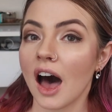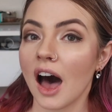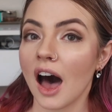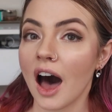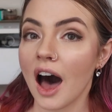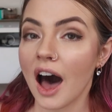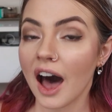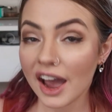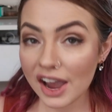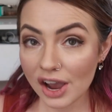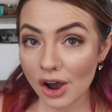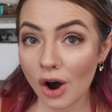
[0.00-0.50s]

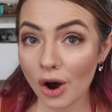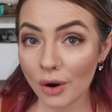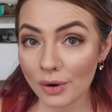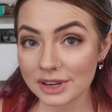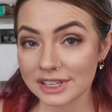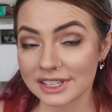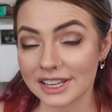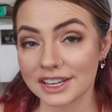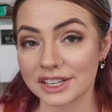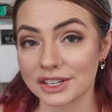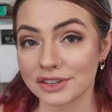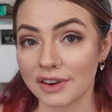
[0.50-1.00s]
I
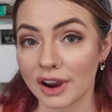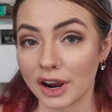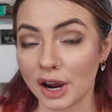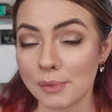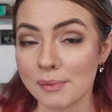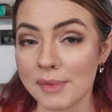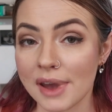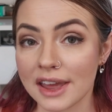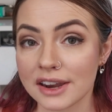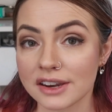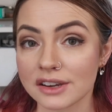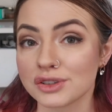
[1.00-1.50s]
always like to
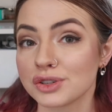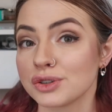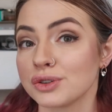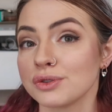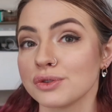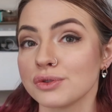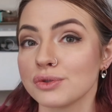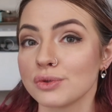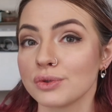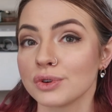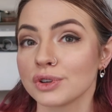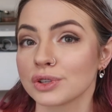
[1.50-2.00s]
recommend
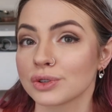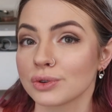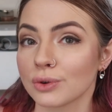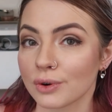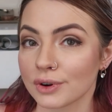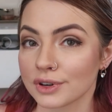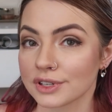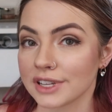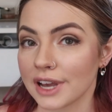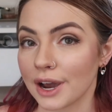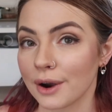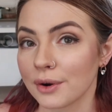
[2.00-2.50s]
to
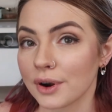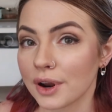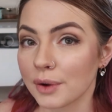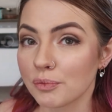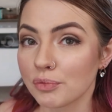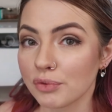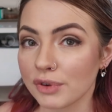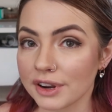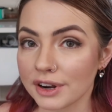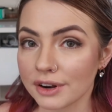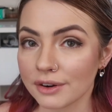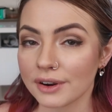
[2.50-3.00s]
source out a
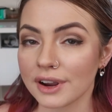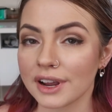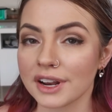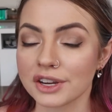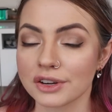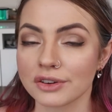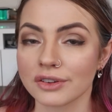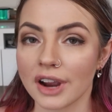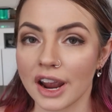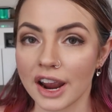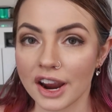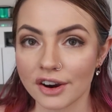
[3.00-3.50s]
breeder in
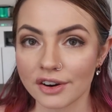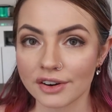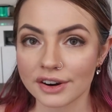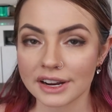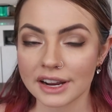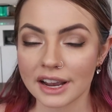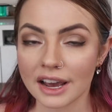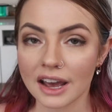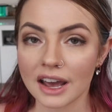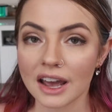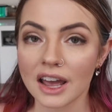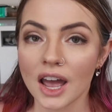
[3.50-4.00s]
your
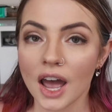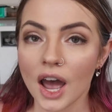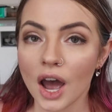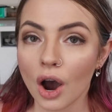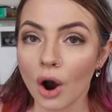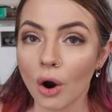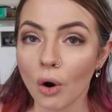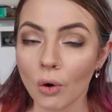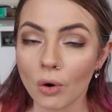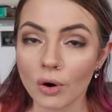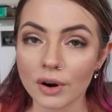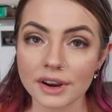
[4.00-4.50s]
area
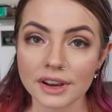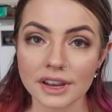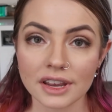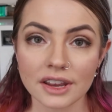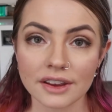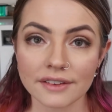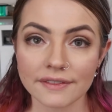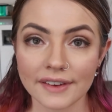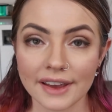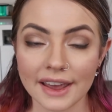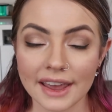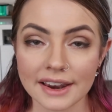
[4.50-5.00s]
or
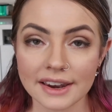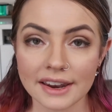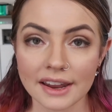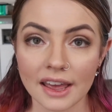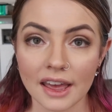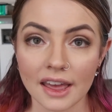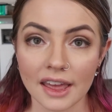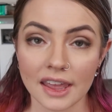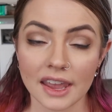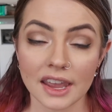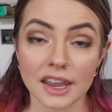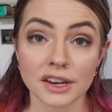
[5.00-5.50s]

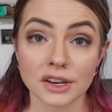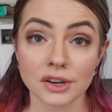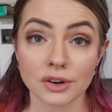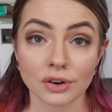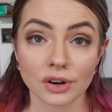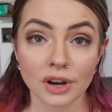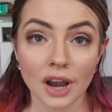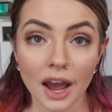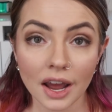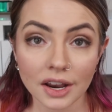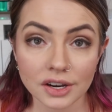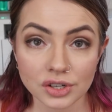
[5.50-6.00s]
even in your
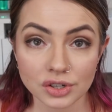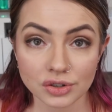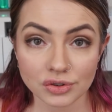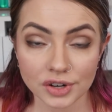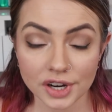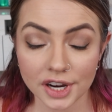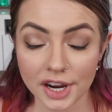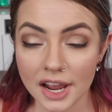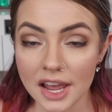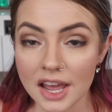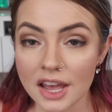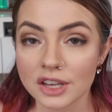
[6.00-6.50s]

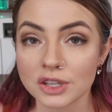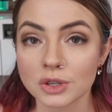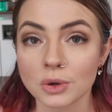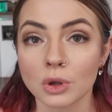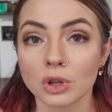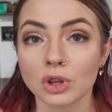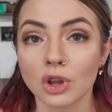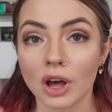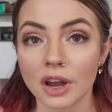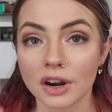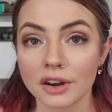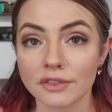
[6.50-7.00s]
country. So
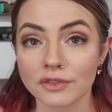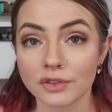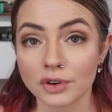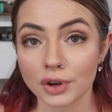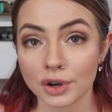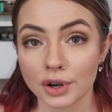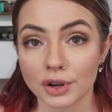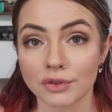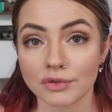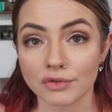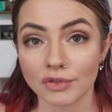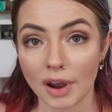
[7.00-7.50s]
a lot of
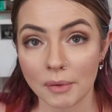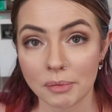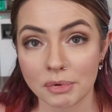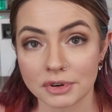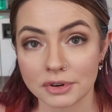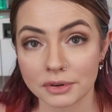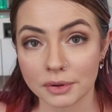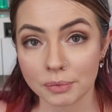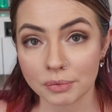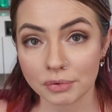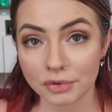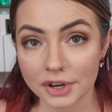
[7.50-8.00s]
good
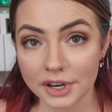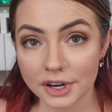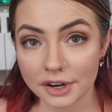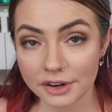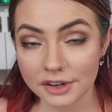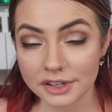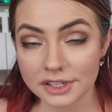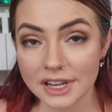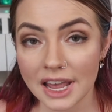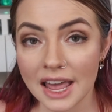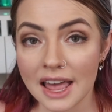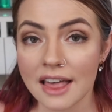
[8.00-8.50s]
reputable
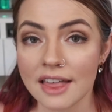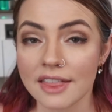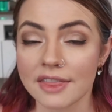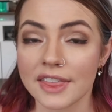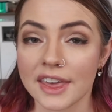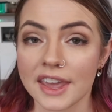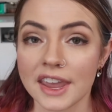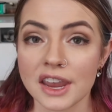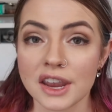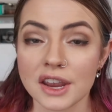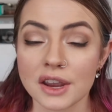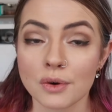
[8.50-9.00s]
breeders,
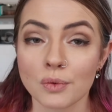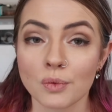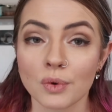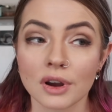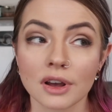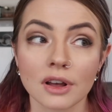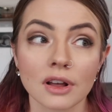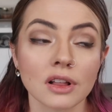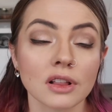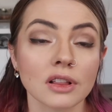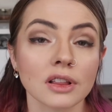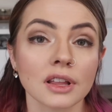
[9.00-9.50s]
they
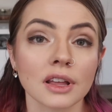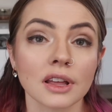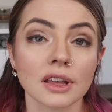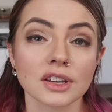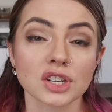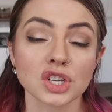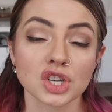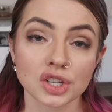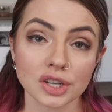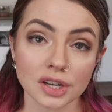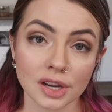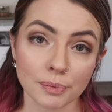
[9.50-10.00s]
will
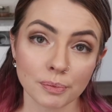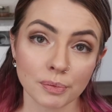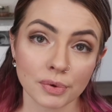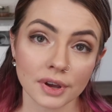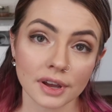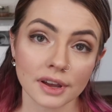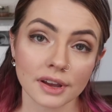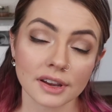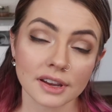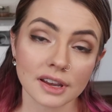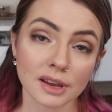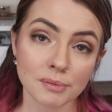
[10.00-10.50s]
ship
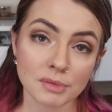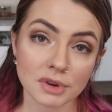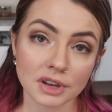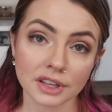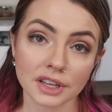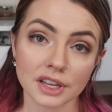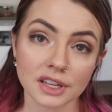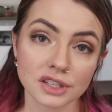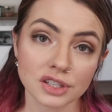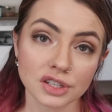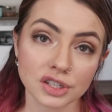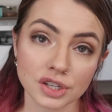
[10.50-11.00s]

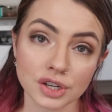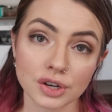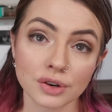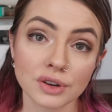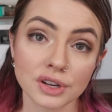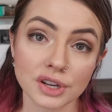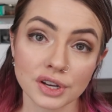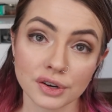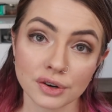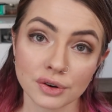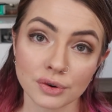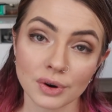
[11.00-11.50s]
chameleons to
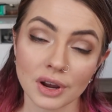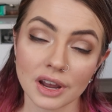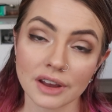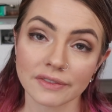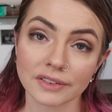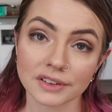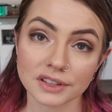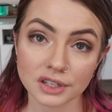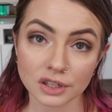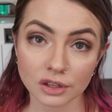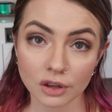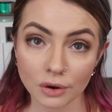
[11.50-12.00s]
you
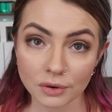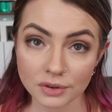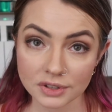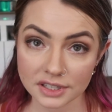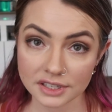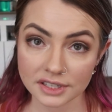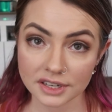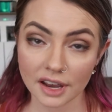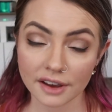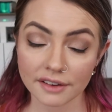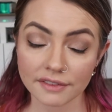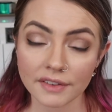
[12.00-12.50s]
if it's
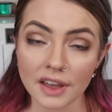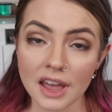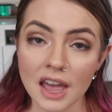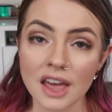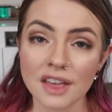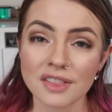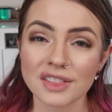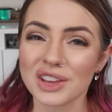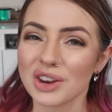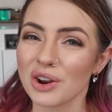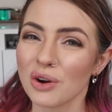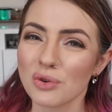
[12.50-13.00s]
close enough.
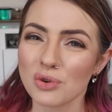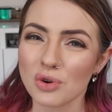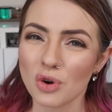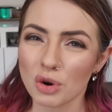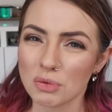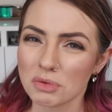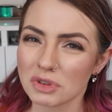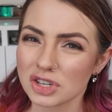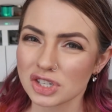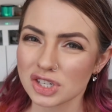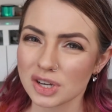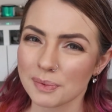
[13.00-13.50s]
They don't
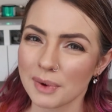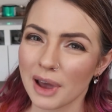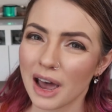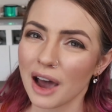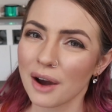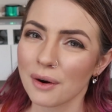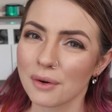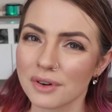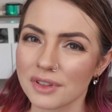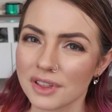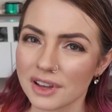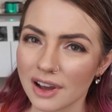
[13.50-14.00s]
normally ship
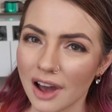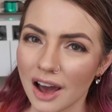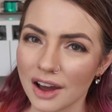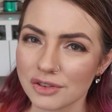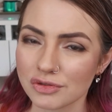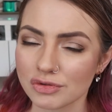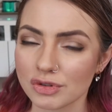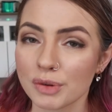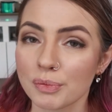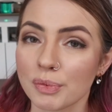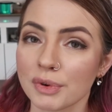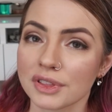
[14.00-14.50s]
out of the
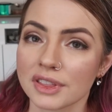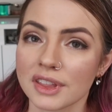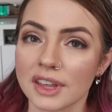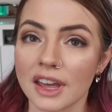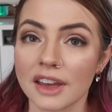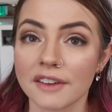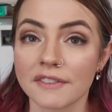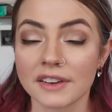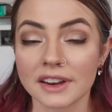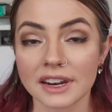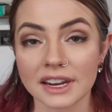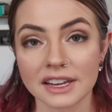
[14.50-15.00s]
country, but
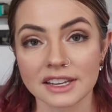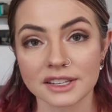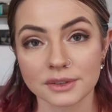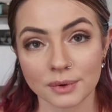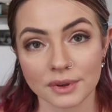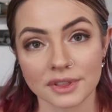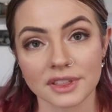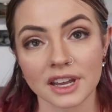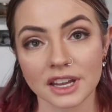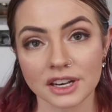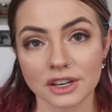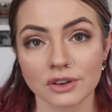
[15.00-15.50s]
if it is
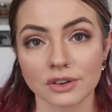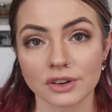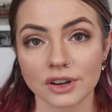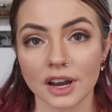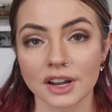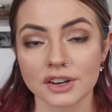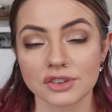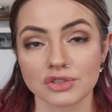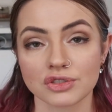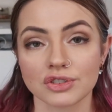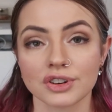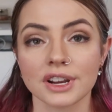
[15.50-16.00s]
within your
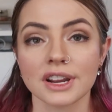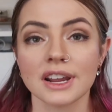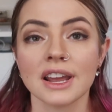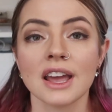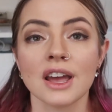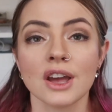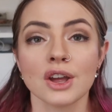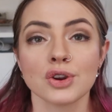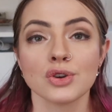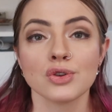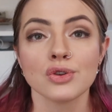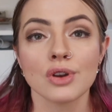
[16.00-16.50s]
country,
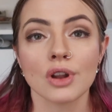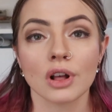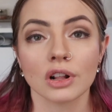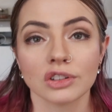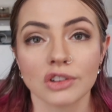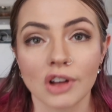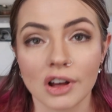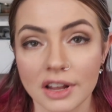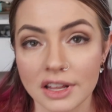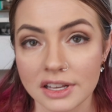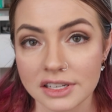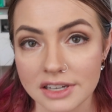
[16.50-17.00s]
a
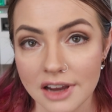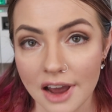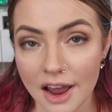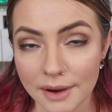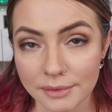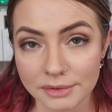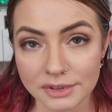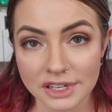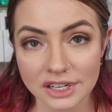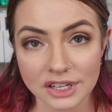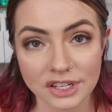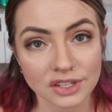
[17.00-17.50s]
lot of
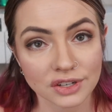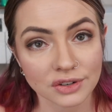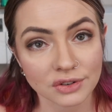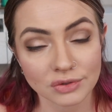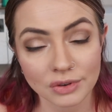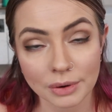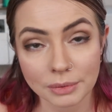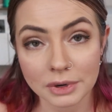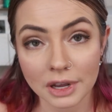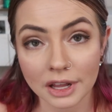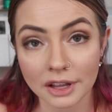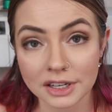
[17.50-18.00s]
times they just use
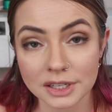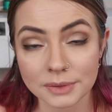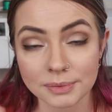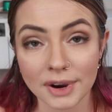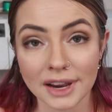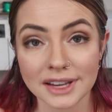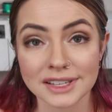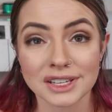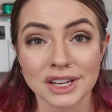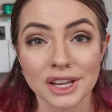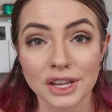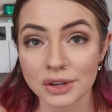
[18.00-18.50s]
Reptile
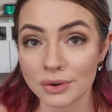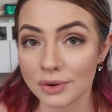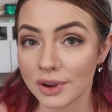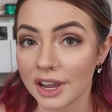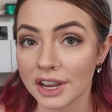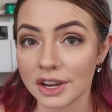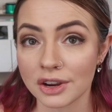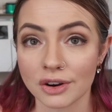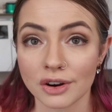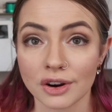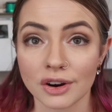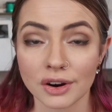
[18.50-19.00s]
Express. You
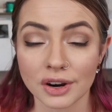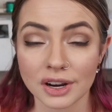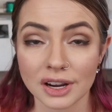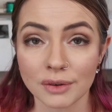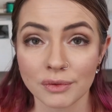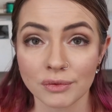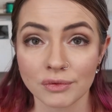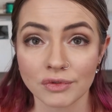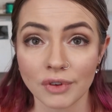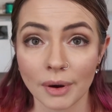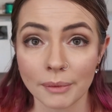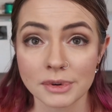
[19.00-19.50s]
get your
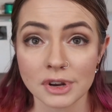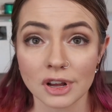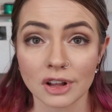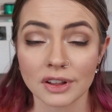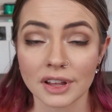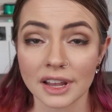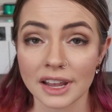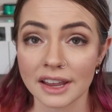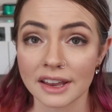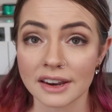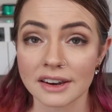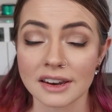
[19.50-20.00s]
reptile
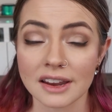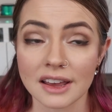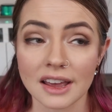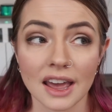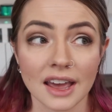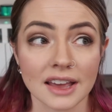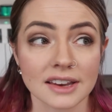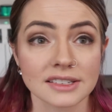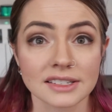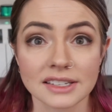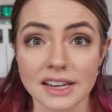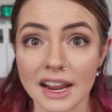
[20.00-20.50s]
in
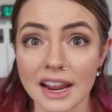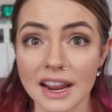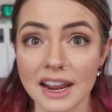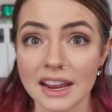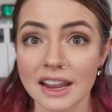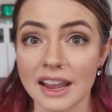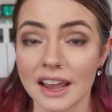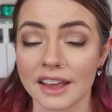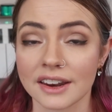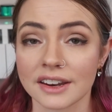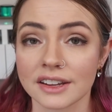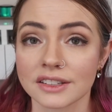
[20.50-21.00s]
a
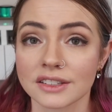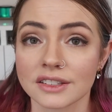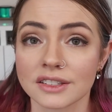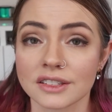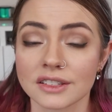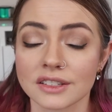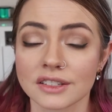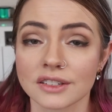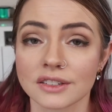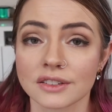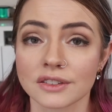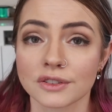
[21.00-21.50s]
day and
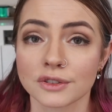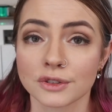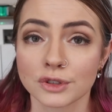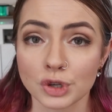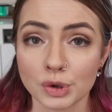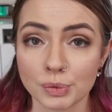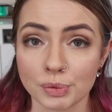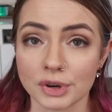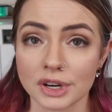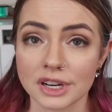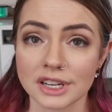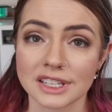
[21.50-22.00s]
it's
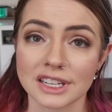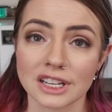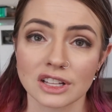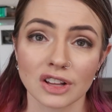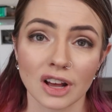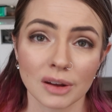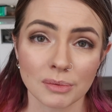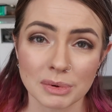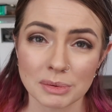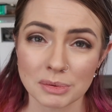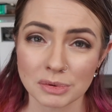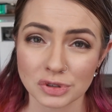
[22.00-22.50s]
super easy. A
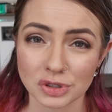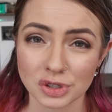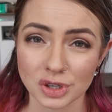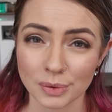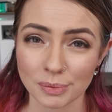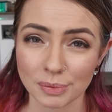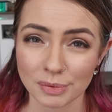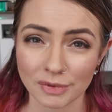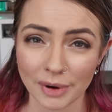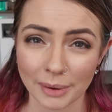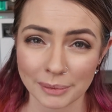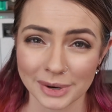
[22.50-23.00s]
lot of people
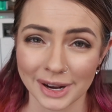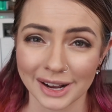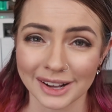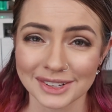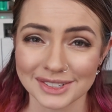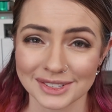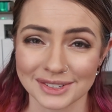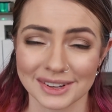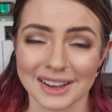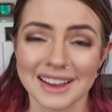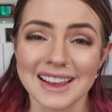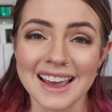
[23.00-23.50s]
ship
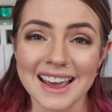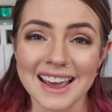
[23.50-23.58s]
reptiles